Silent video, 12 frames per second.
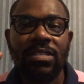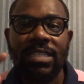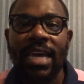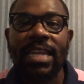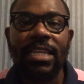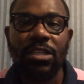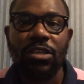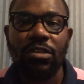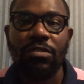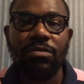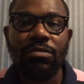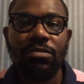telling
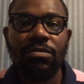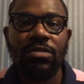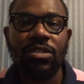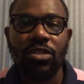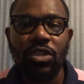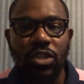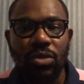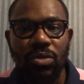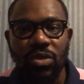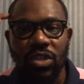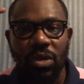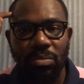you to
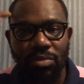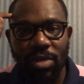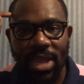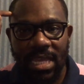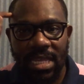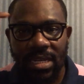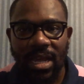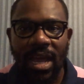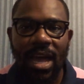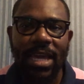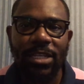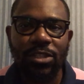use your brain.
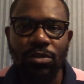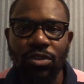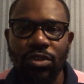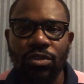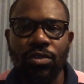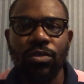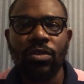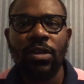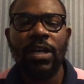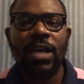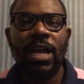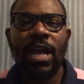Hi, Tochuku.
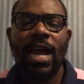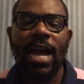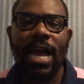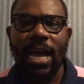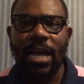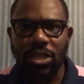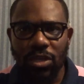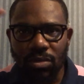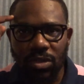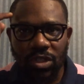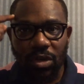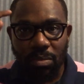
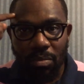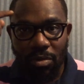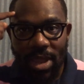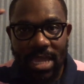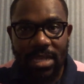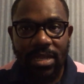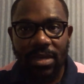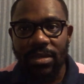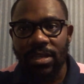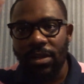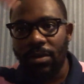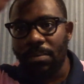Use your brain,
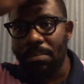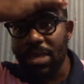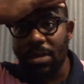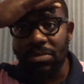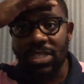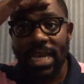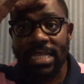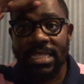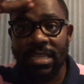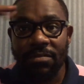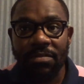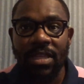be
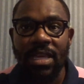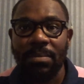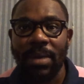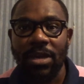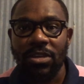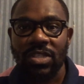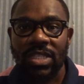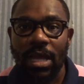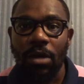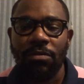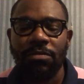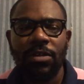objective, think about
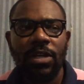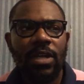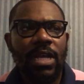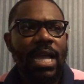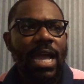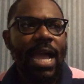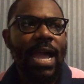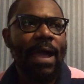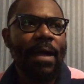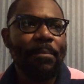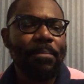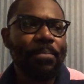yourself.
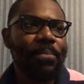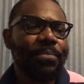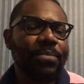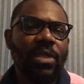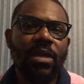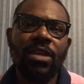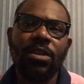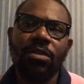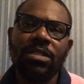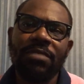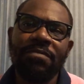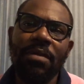Um,
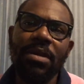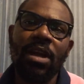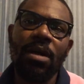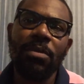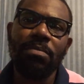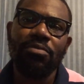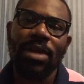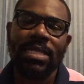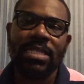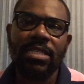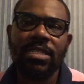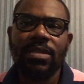it's a very common
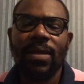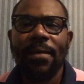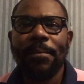practice,